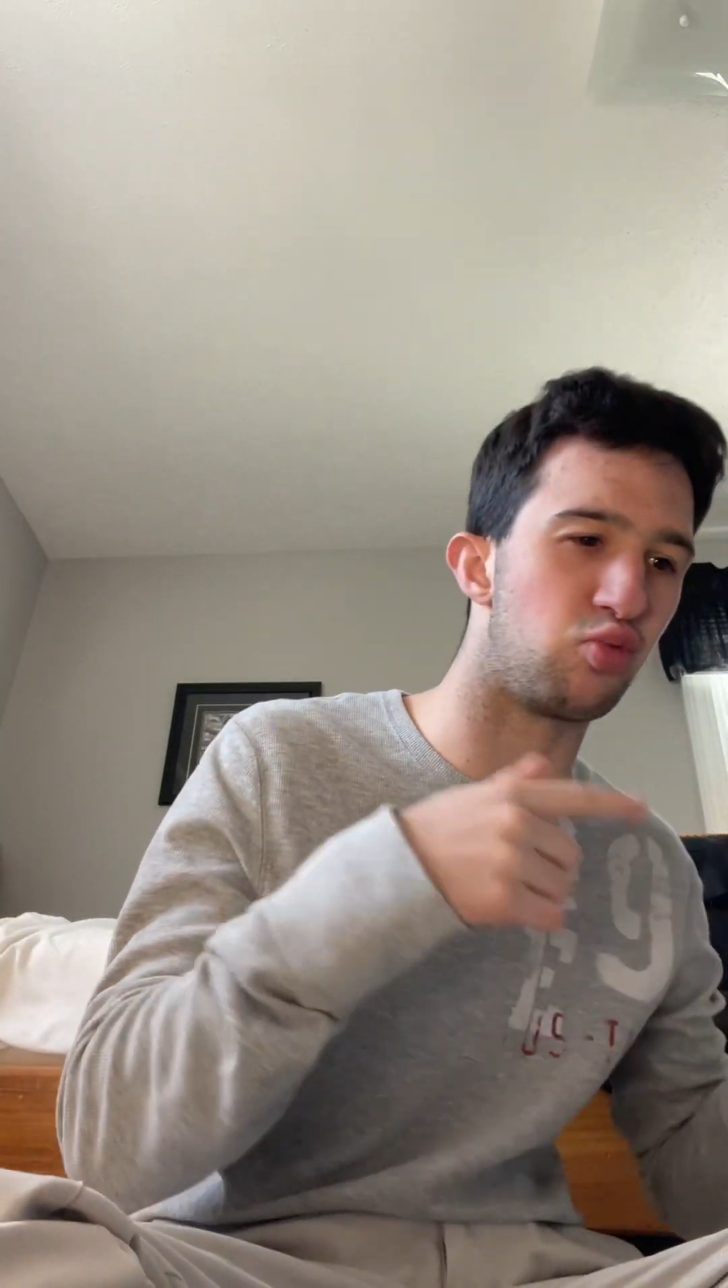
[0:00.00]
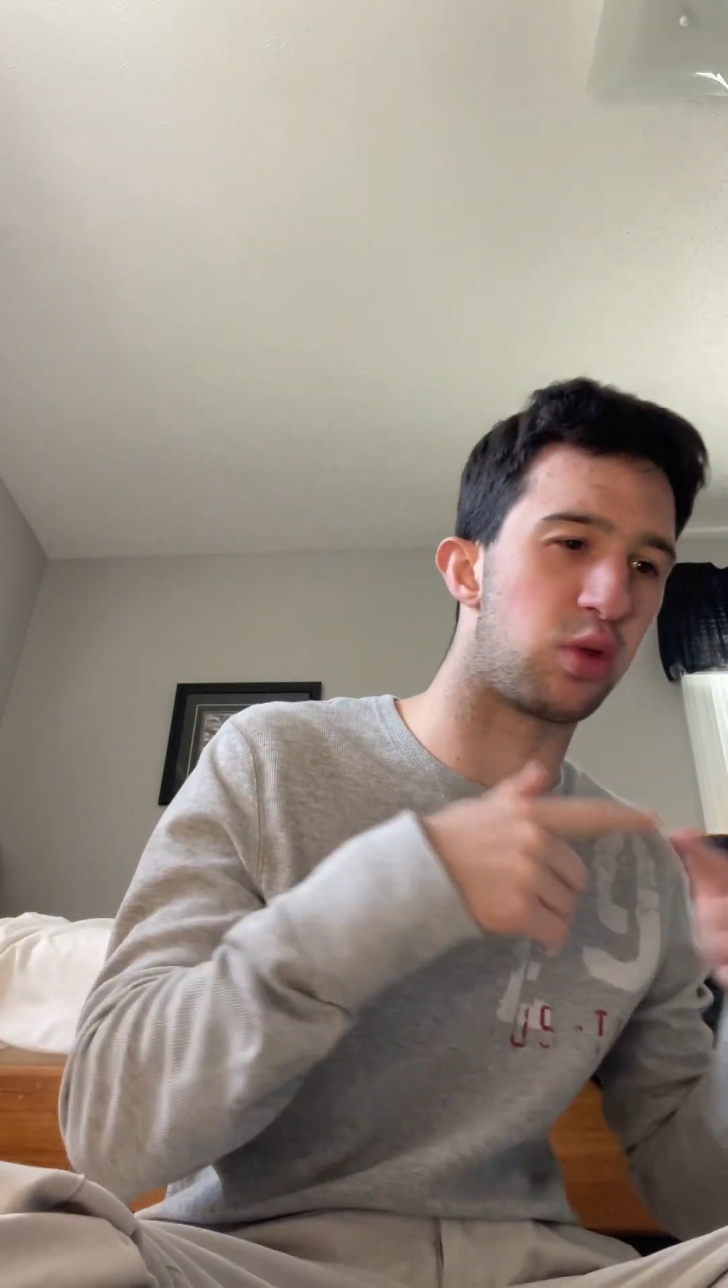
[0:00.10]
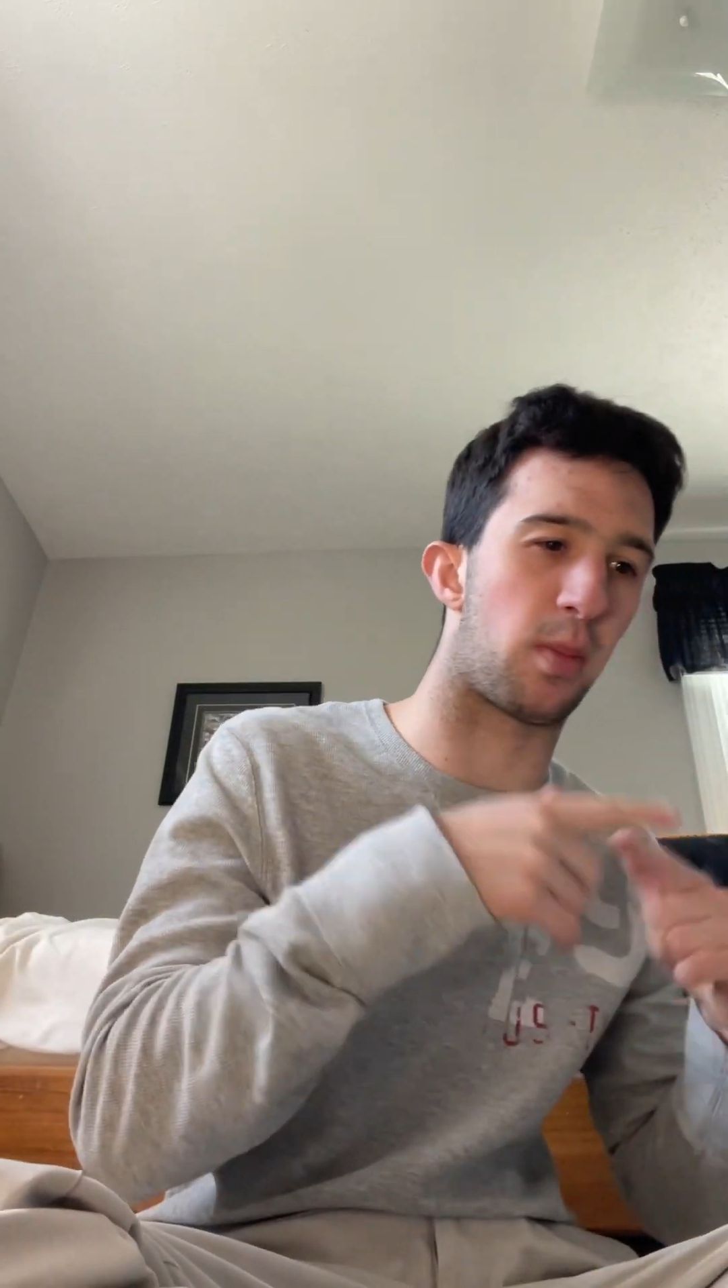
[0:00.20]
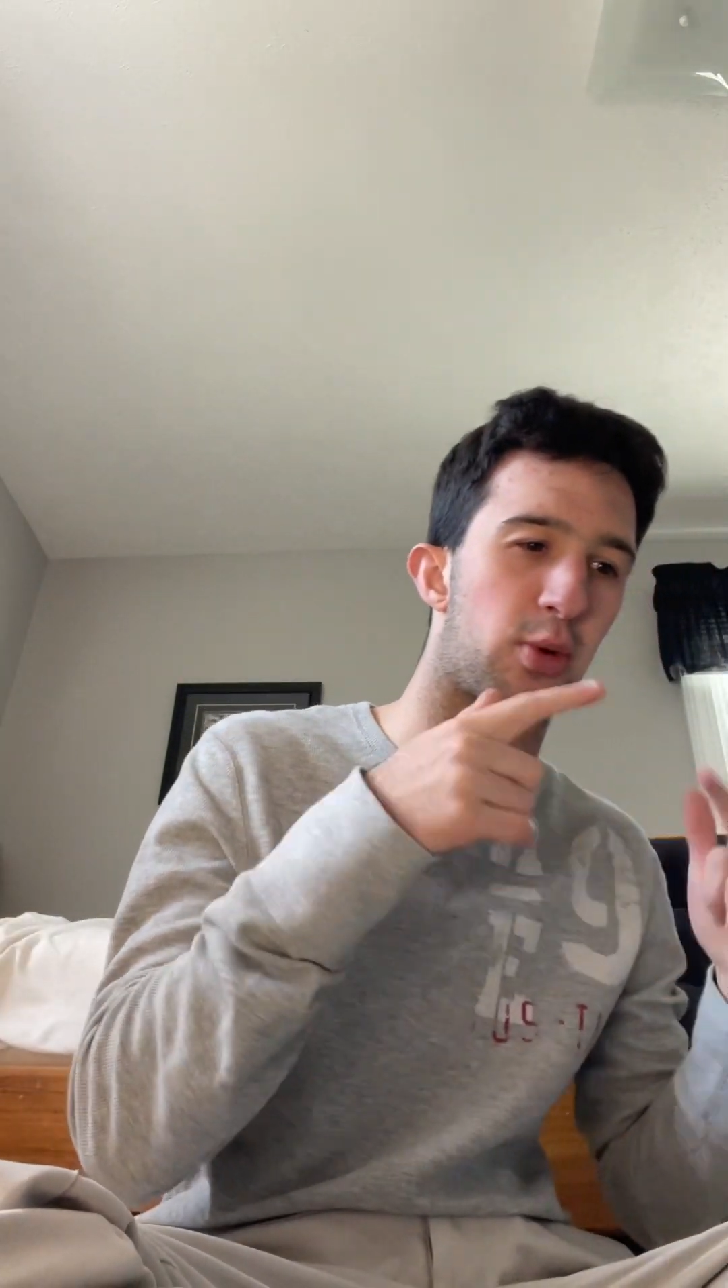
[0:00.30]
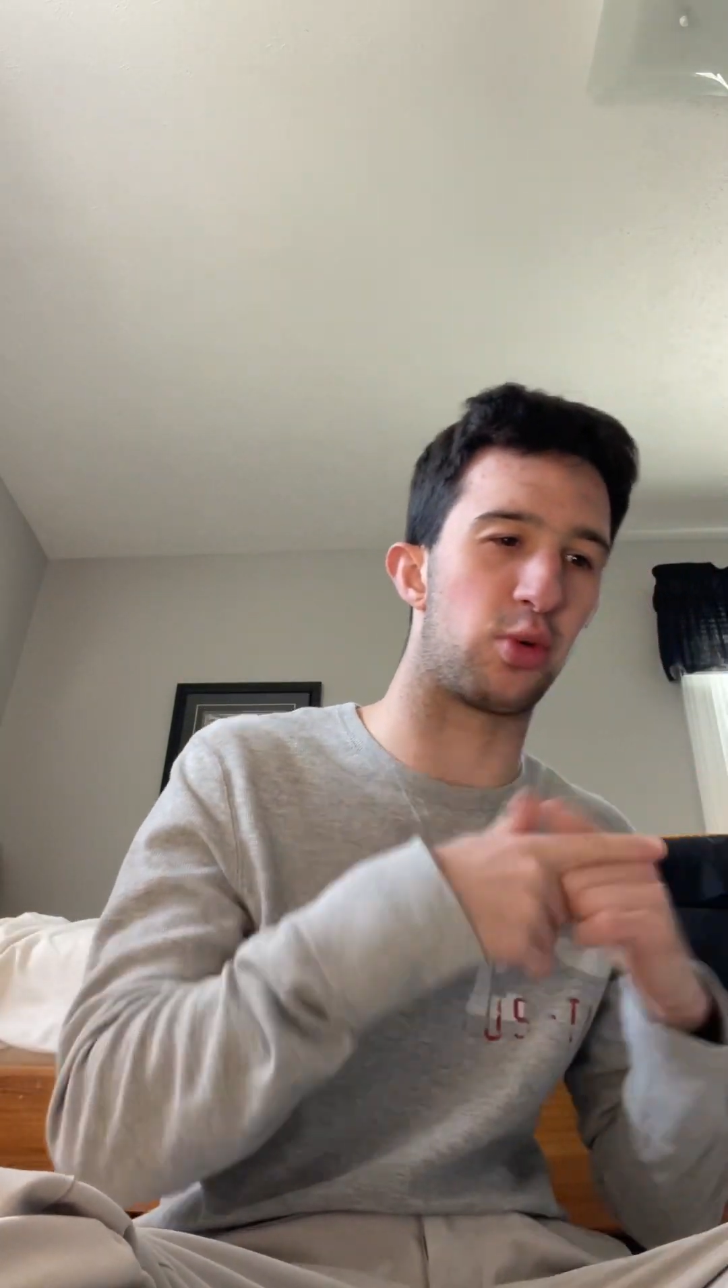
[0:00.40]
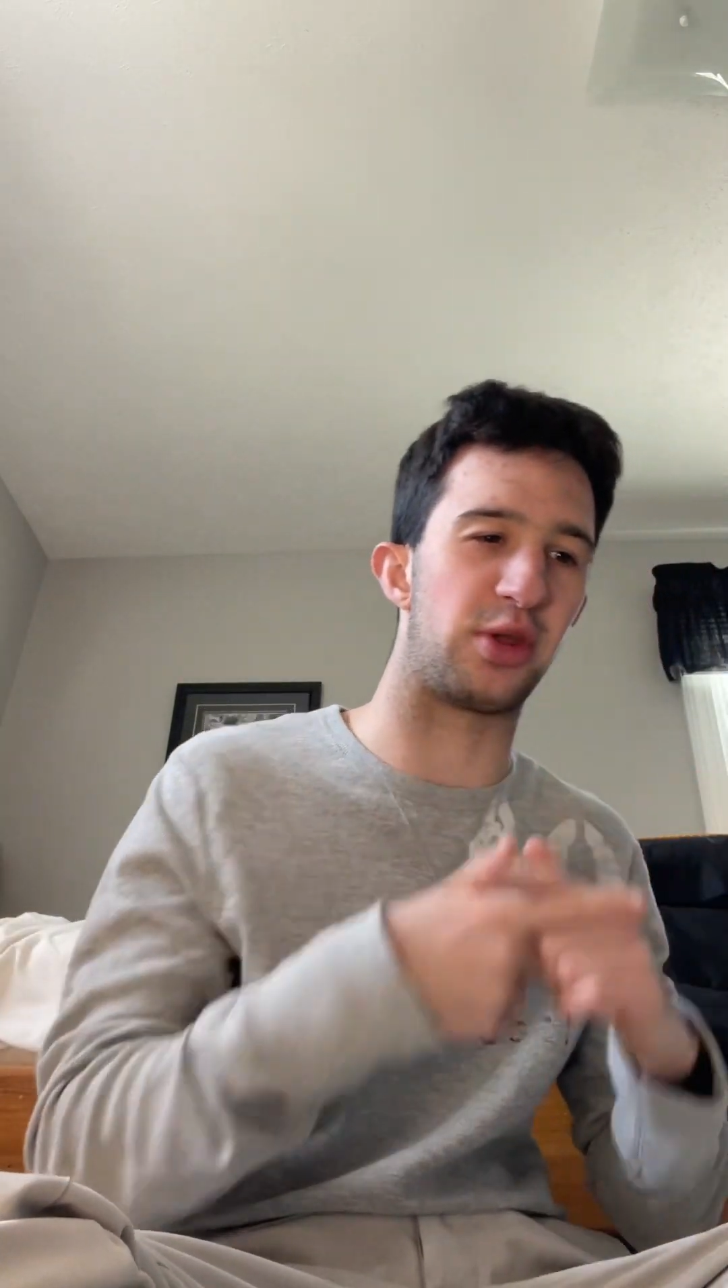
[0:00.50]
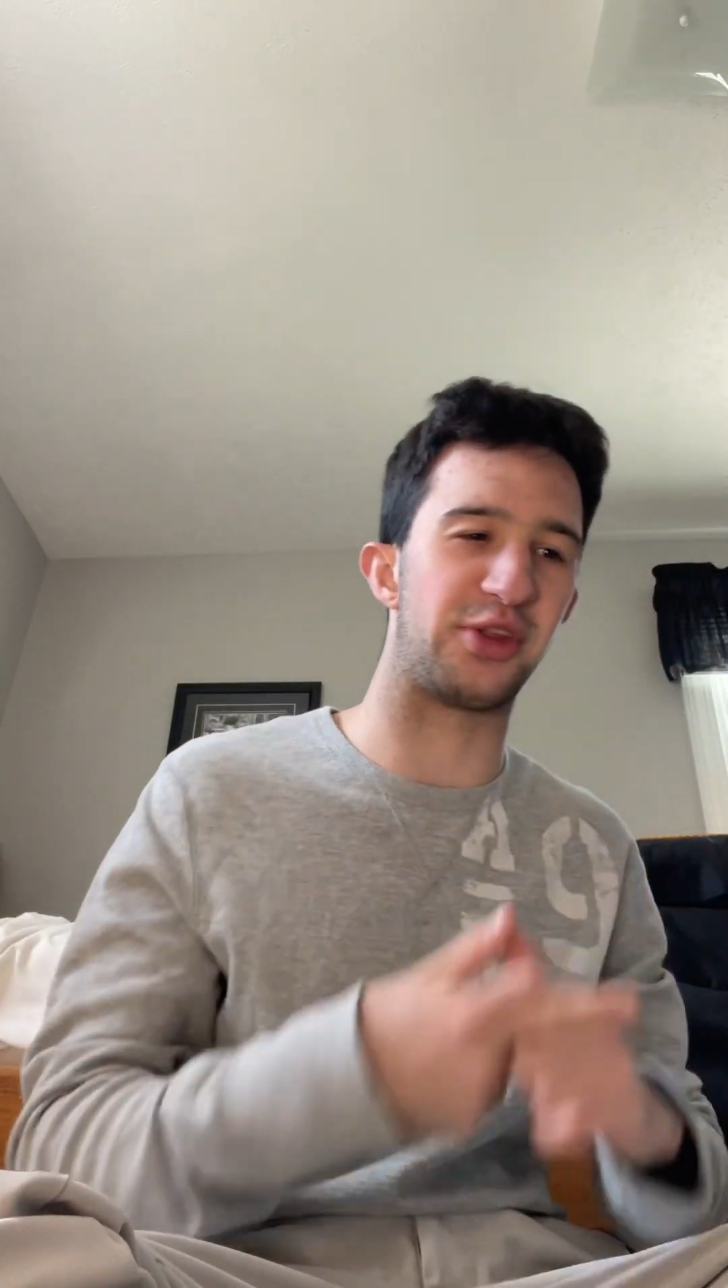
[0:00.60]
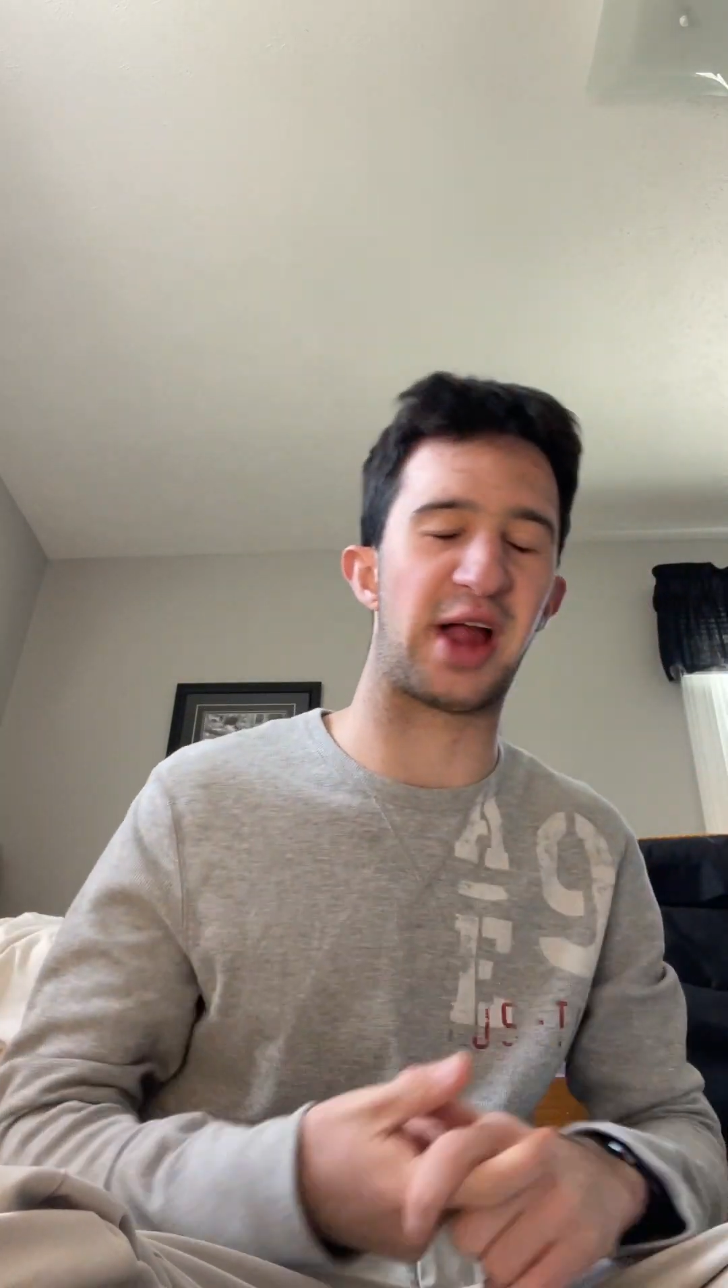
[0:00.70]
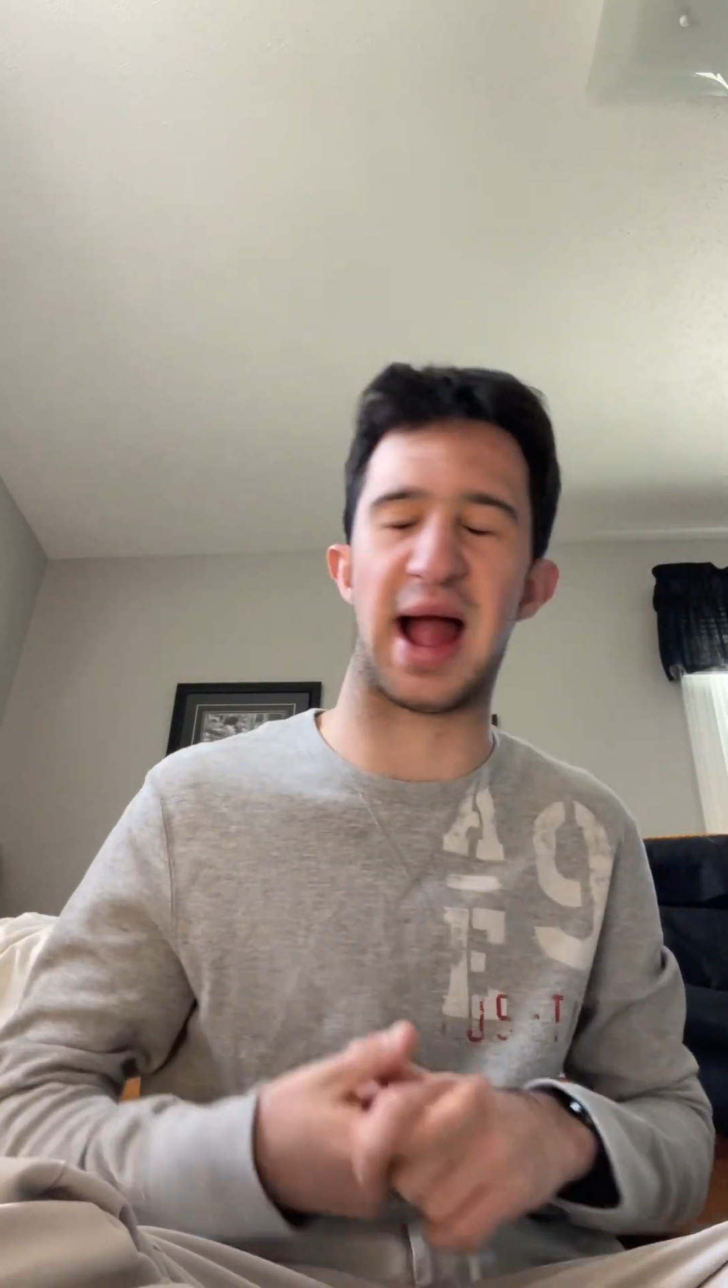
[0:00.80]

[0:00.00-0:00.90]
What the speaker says: the Bruins.